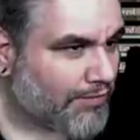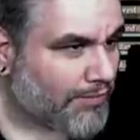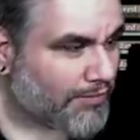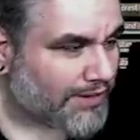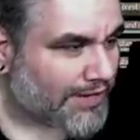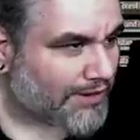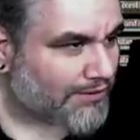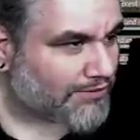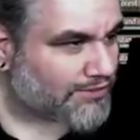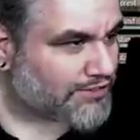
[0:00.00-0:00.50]
were able
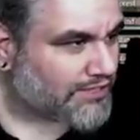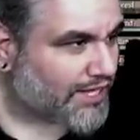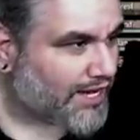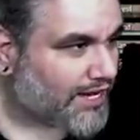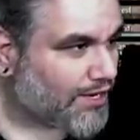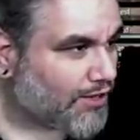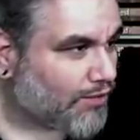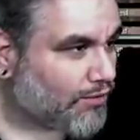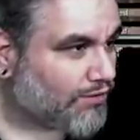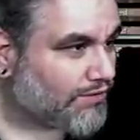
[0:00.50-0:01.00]
to counter
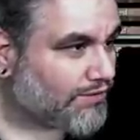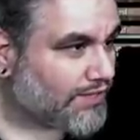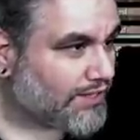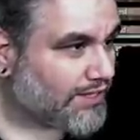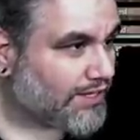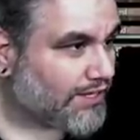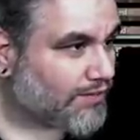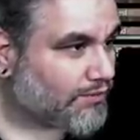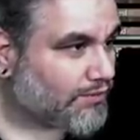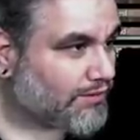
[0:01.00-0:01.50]
Psy or
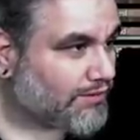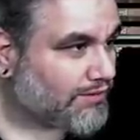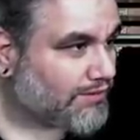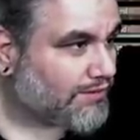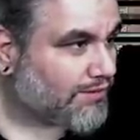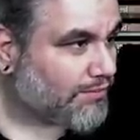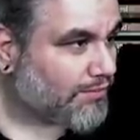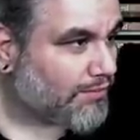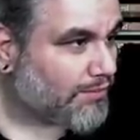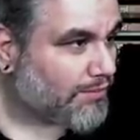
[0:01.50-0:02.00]
the other one,
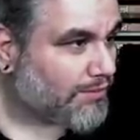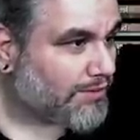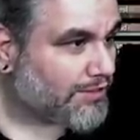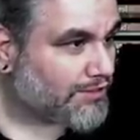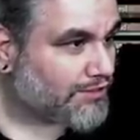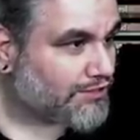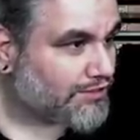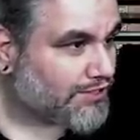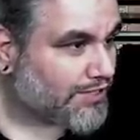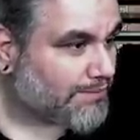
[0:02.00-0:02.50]
that we would have been in
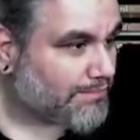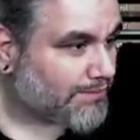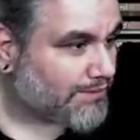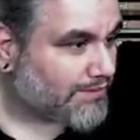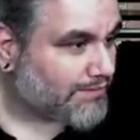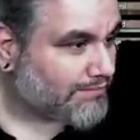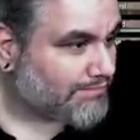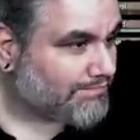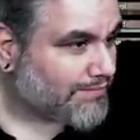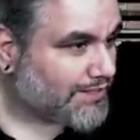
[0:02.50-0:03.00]
good shape. But